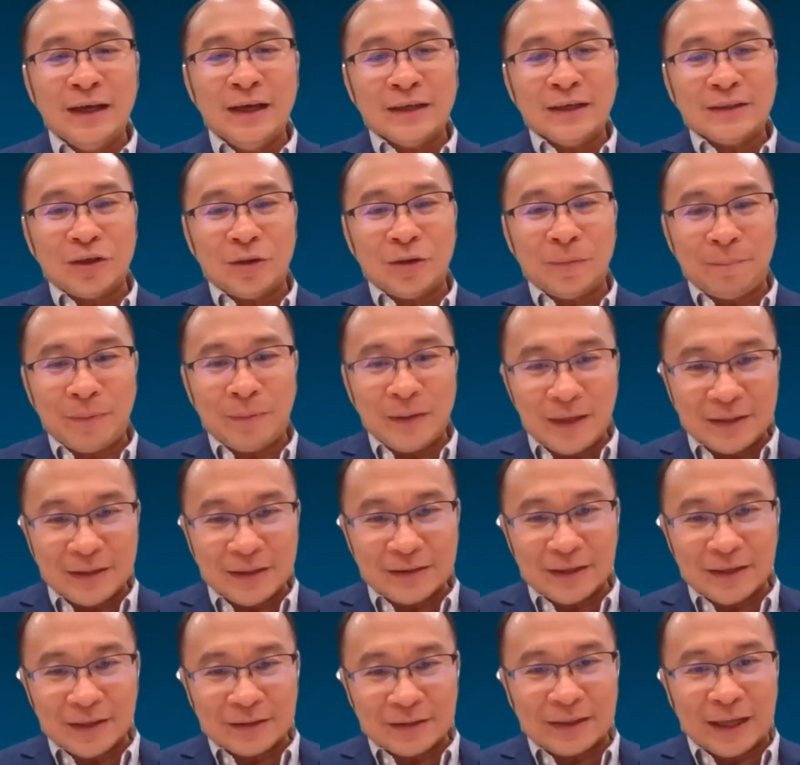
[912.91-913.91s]
So please
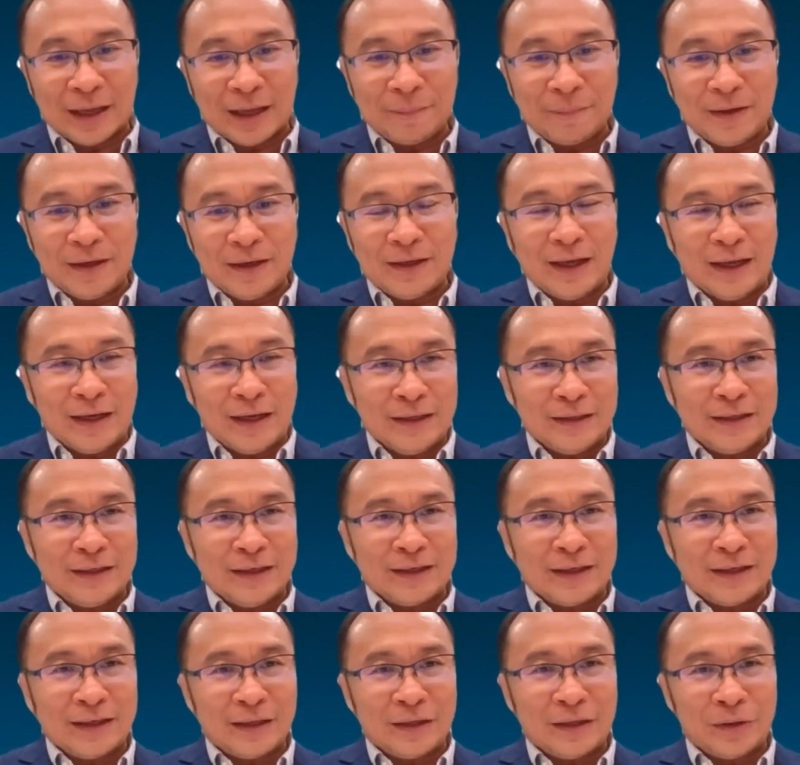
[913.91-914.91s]
type in
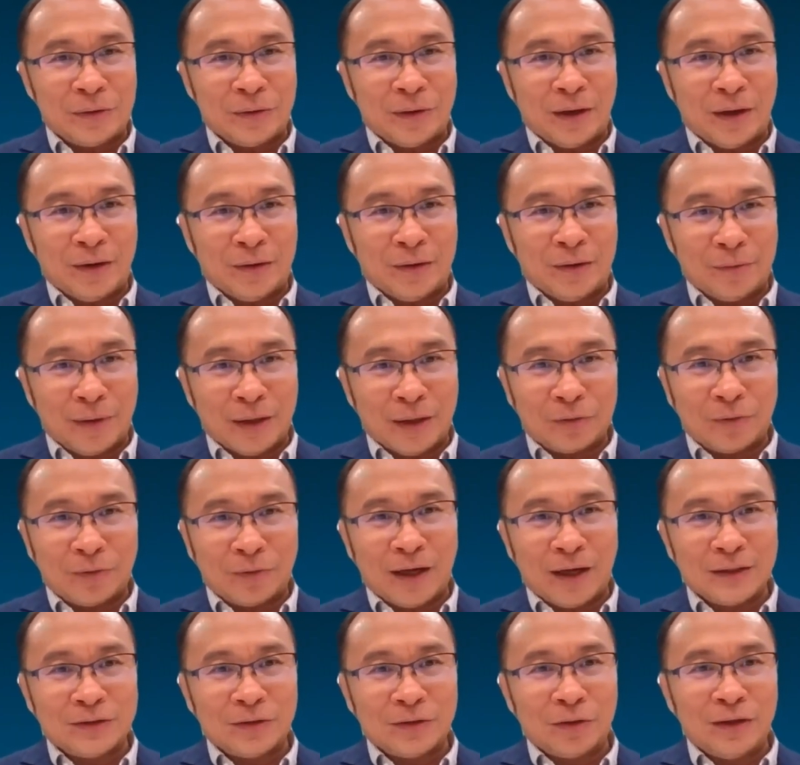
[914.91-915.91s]
anything that you want to
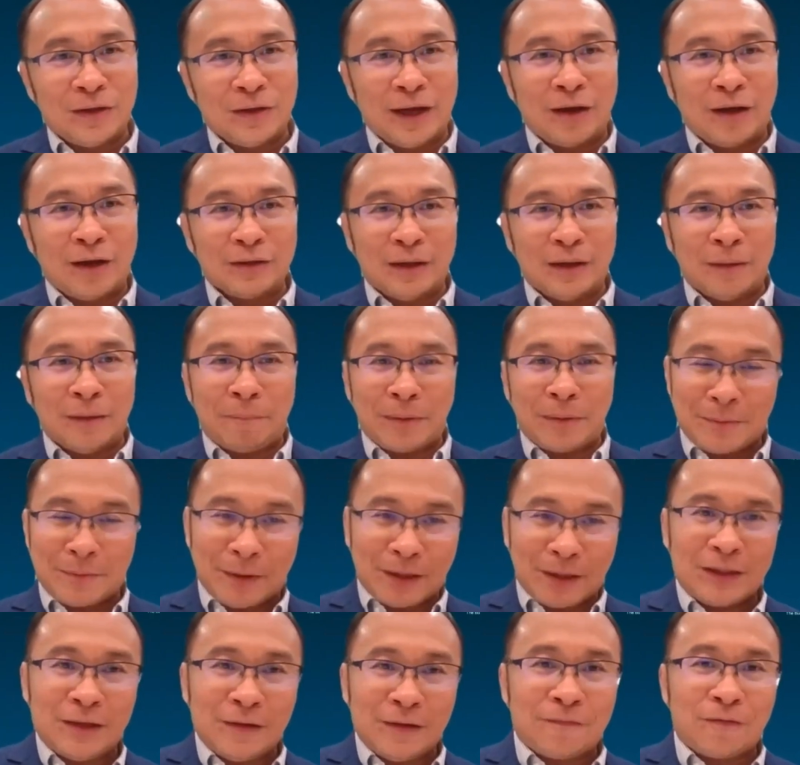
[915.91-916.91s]
ask. So they got a
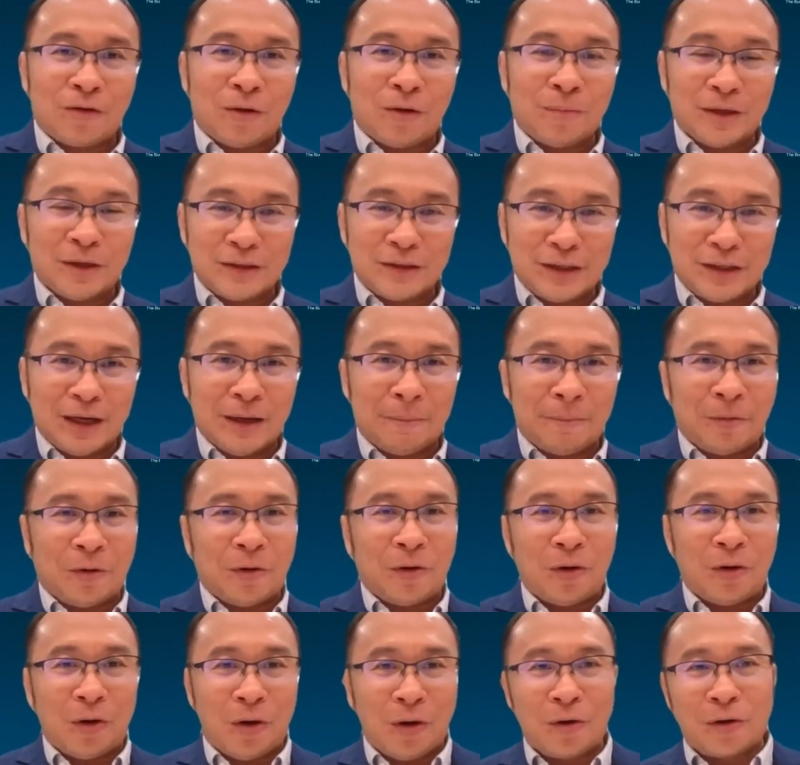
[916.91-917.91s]
perspective from
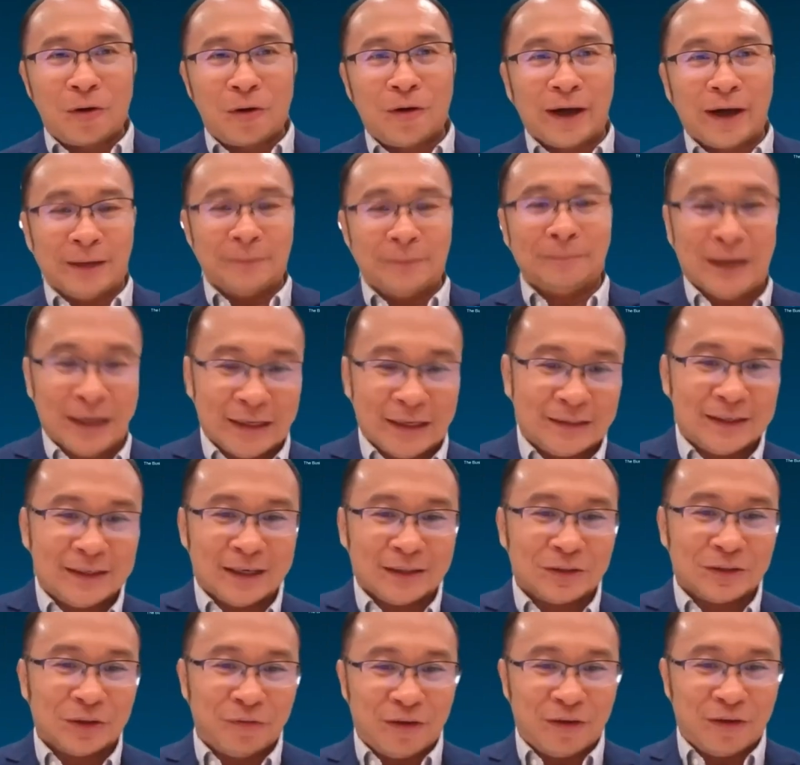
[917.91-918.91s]
Singapore, Hong Kong, and
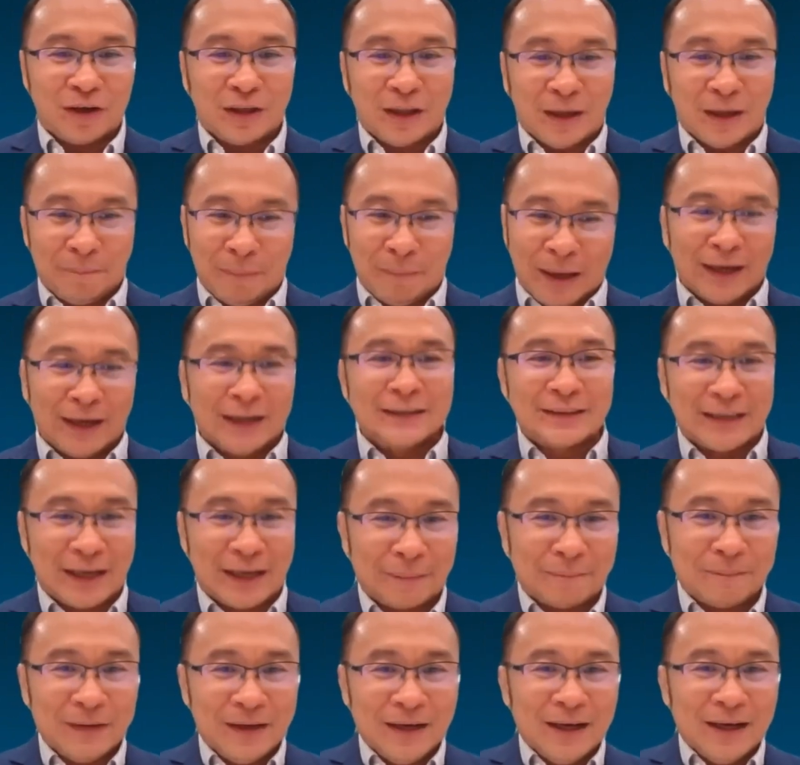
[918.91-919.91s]
Malaysia. So we got a balance
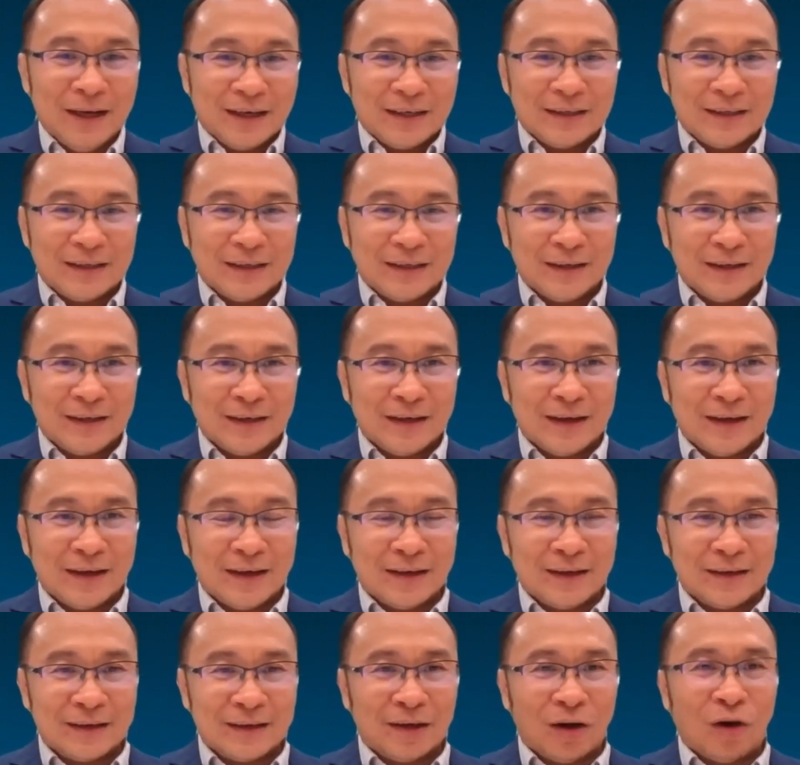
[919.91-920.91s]
up
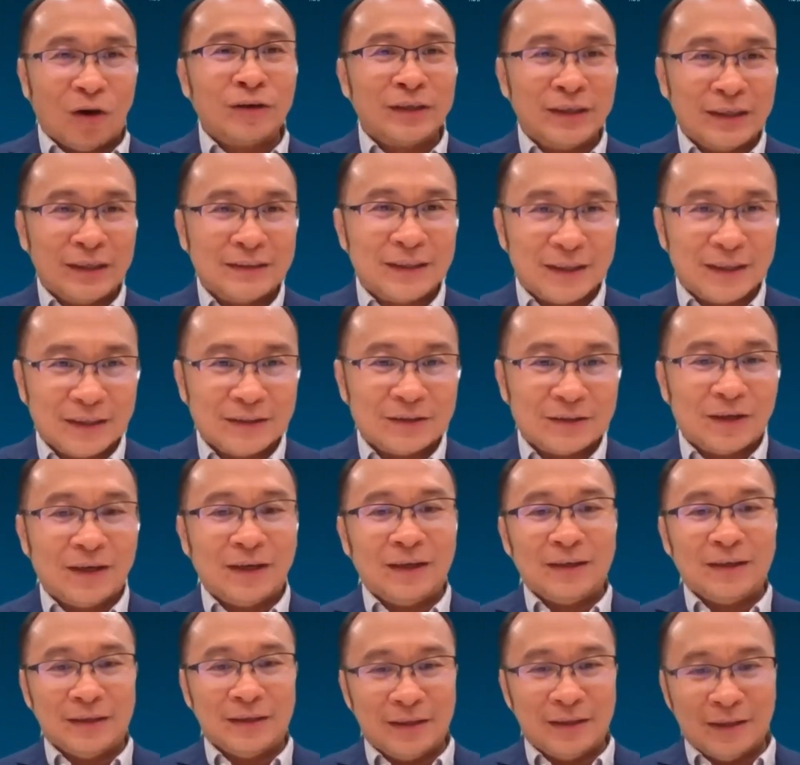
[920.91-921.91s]
the audience here. So
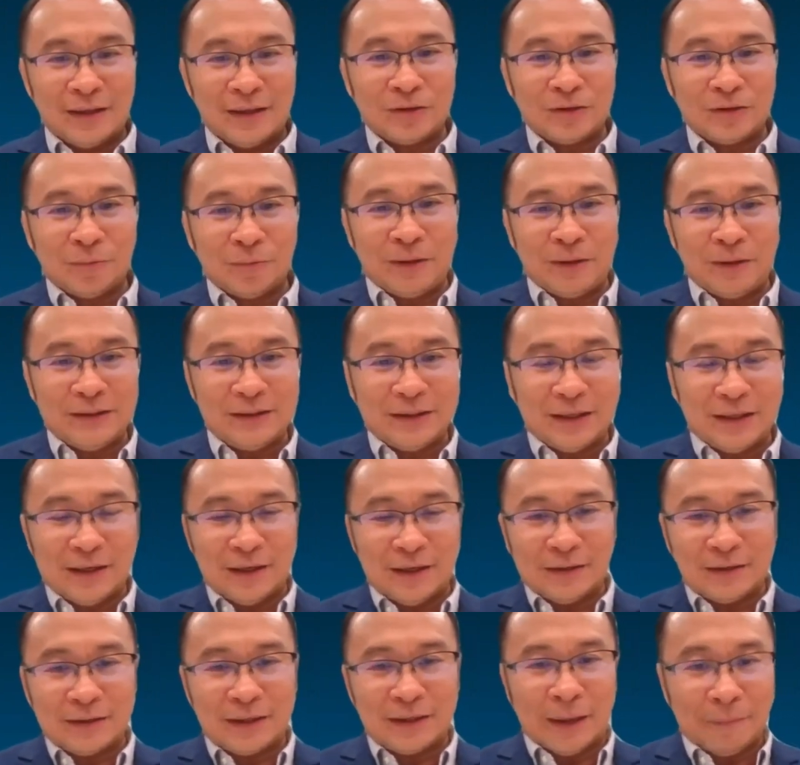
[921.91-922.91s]
yeah, so please
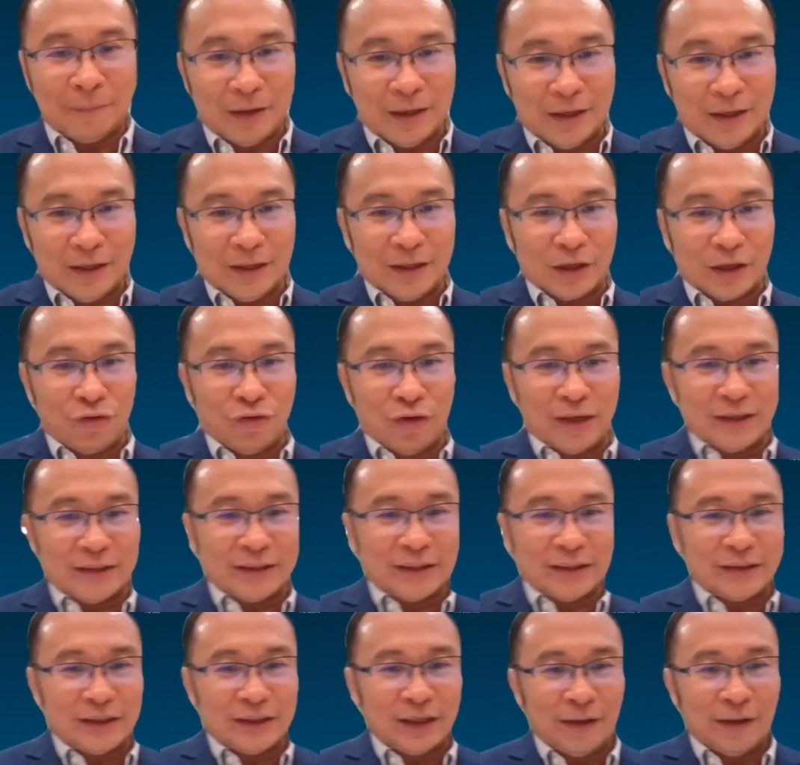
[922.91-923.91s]
type in the Q&A
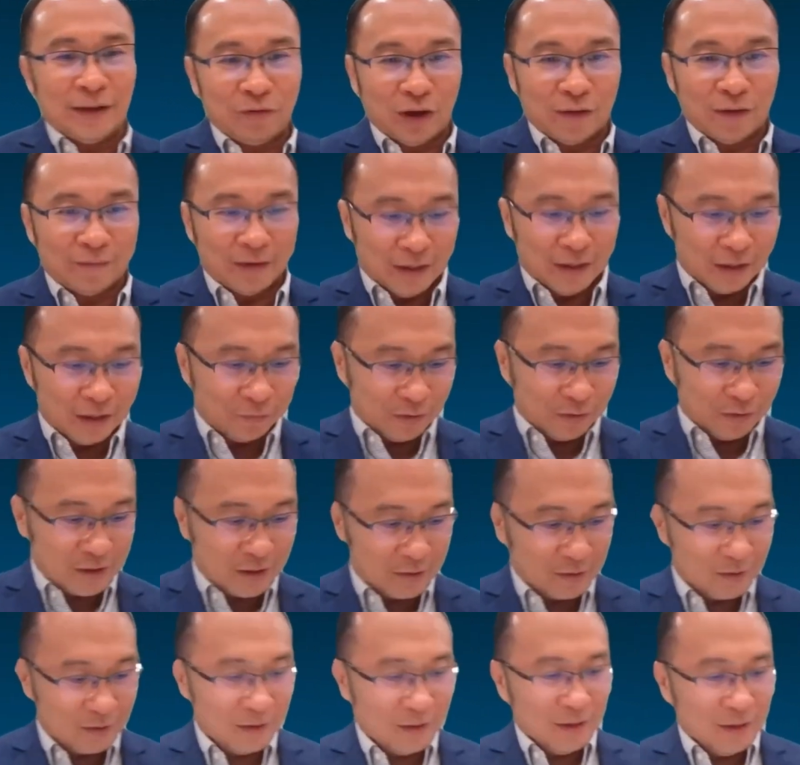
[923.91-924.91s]
session if you have any
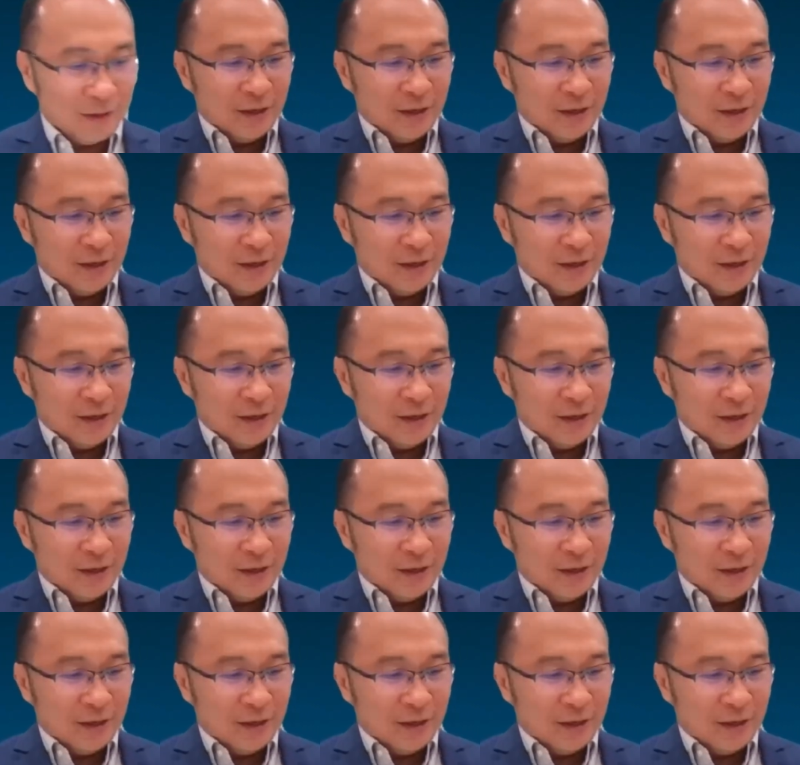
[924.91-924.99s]
question.